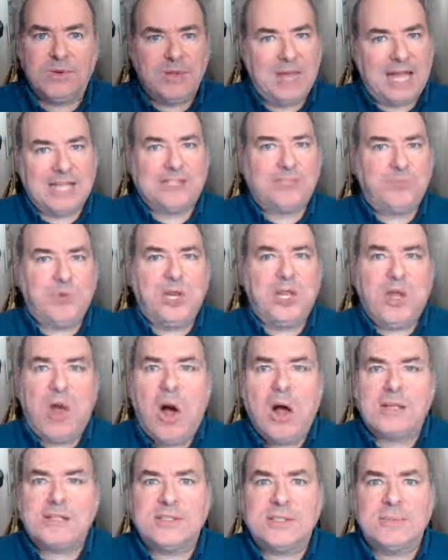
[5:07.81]
That's pretty
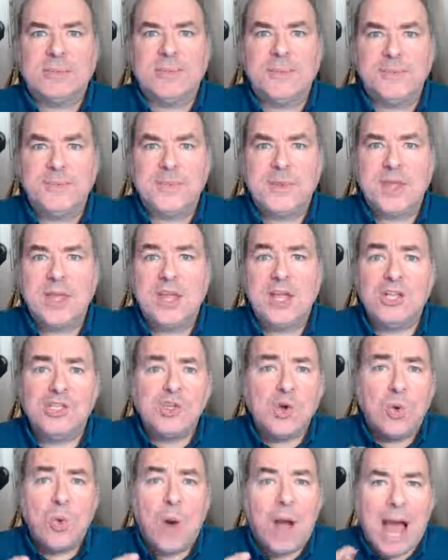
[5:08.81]
awesome.
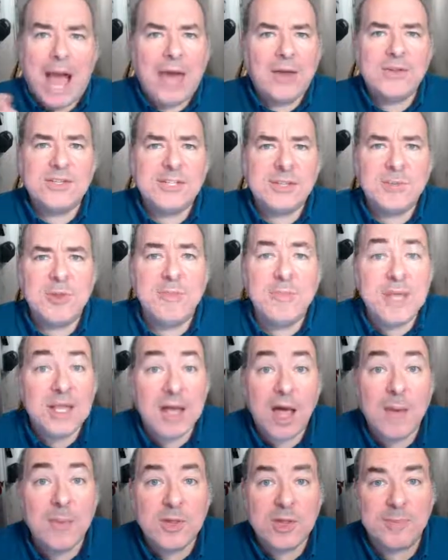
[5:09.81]
So how does something
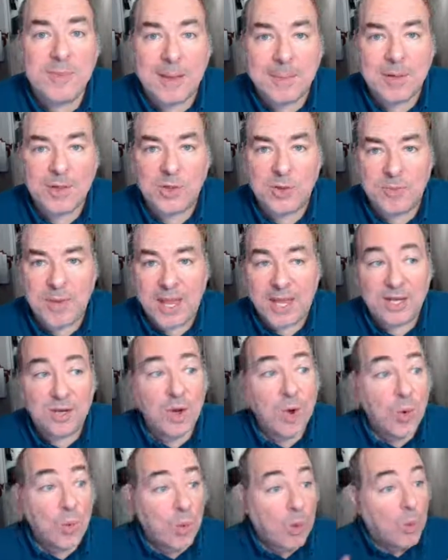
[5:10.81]
become in the public domain?
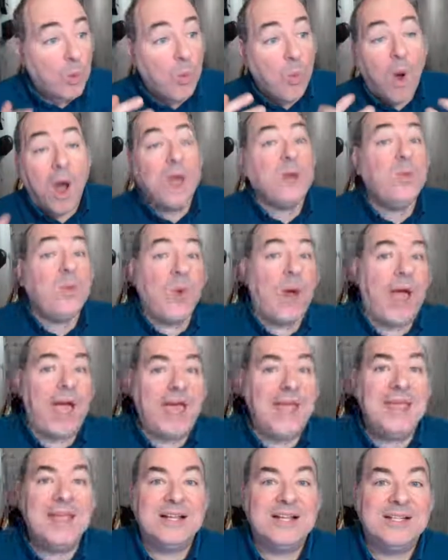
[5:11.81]
Well, one
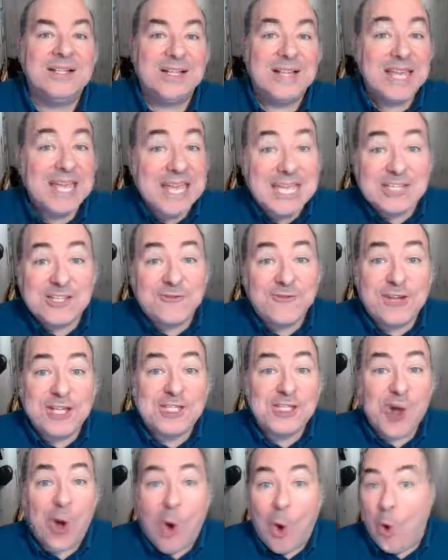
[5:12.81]
way is if
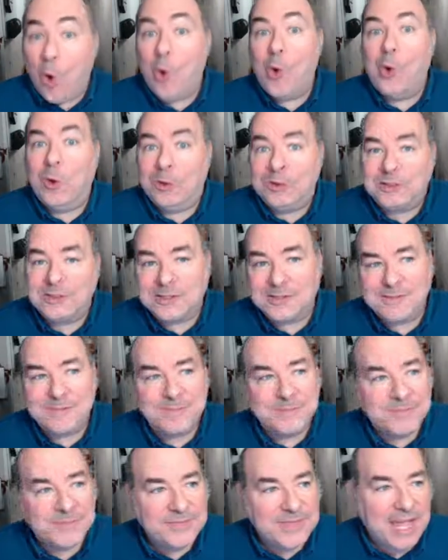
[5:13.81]
it's old.
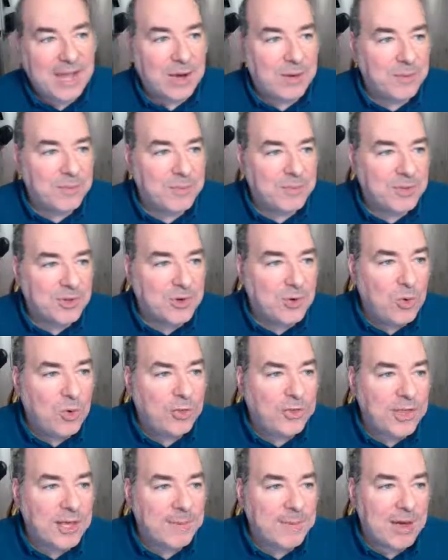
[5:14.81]
Now, the cool
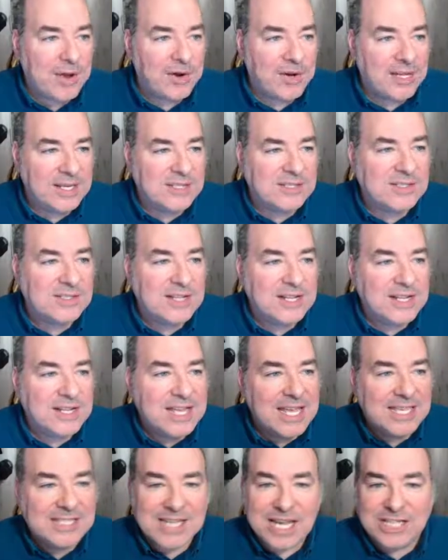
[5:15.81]
thing about it is
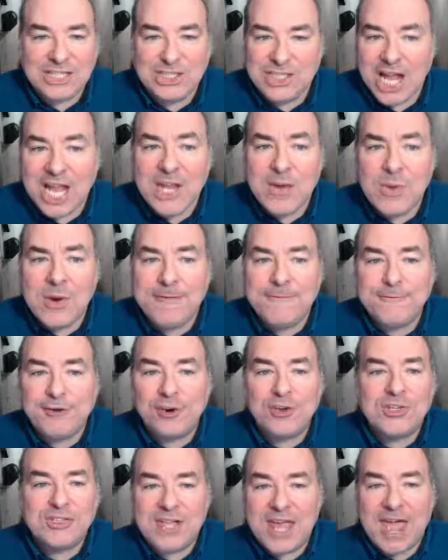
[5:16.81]
on January
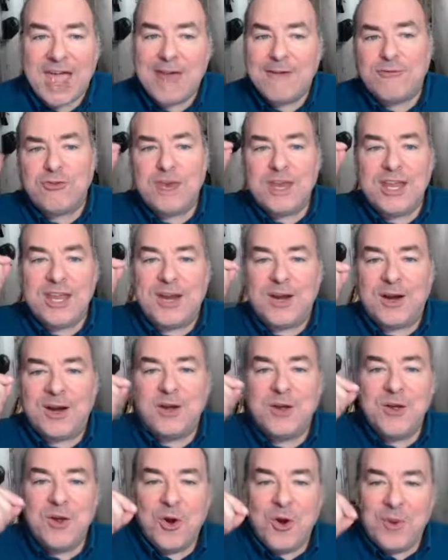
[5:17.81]
1st every year,
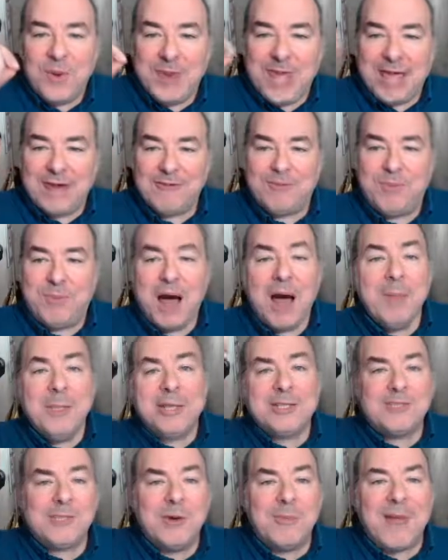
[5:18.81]
we have
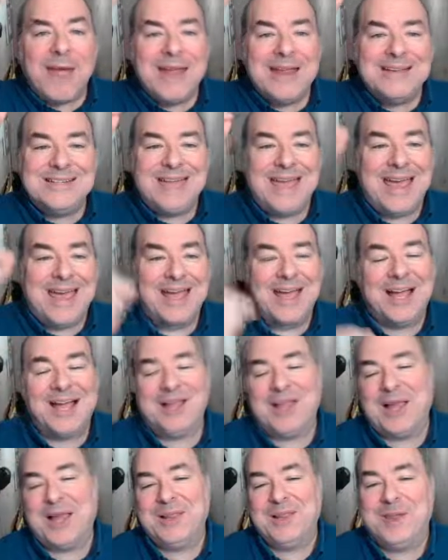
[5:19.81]
Public Domain Day.
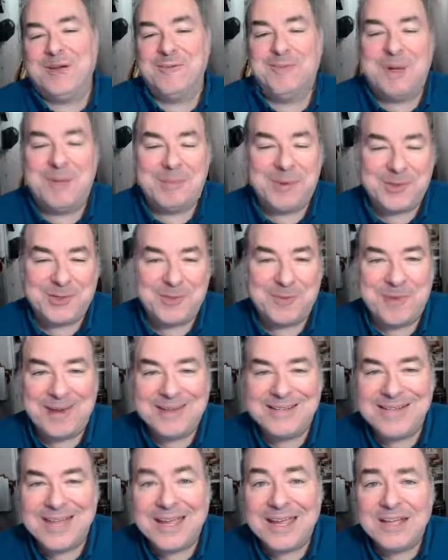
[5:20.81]
I love Public Domain
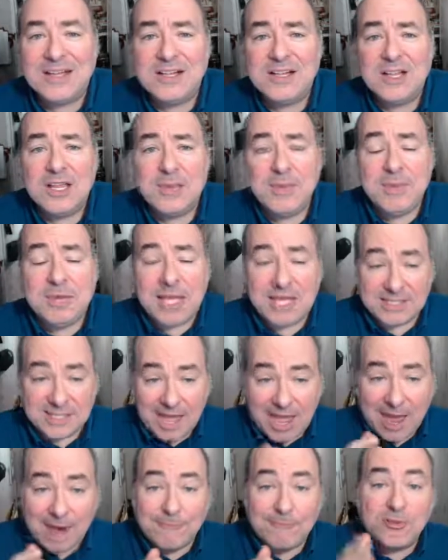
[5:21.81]
Day because
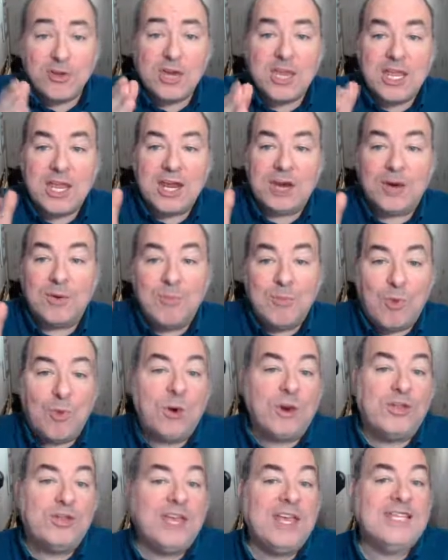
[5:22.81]
every year
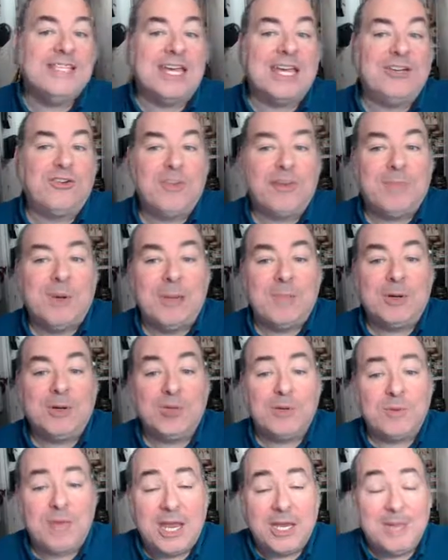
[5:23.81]
more things enter the public
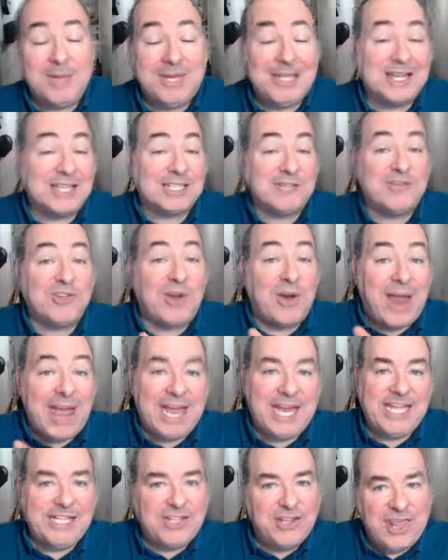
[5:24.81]
domain because of their
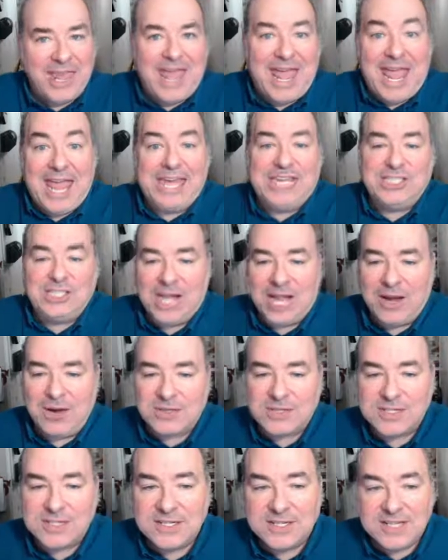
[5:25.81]
age. They age out.